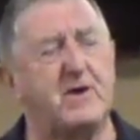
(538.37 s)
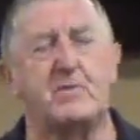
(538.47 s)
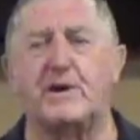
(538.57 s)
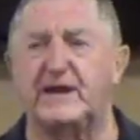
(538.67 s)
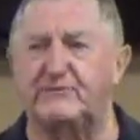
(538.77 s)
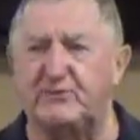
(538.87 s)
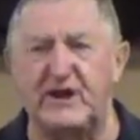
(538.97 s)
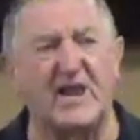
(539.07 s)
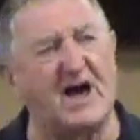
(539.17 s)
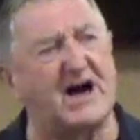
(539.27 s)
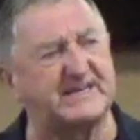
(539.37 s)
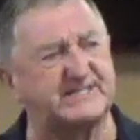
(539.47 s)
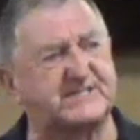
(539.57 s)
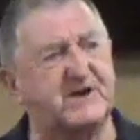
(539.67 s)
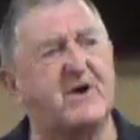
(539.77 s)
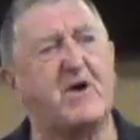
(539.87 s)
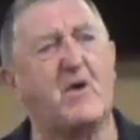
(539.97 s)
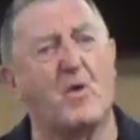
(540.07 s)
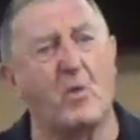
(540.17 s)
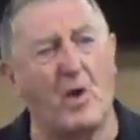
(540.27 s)
when they realized
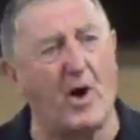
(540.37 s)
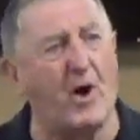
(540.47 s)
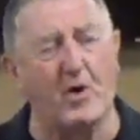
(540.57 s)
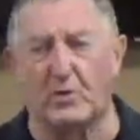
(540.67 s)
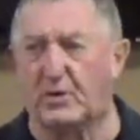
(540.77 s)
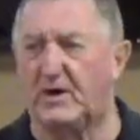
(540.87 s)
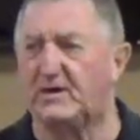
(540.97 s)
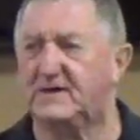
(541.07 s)
Whoa!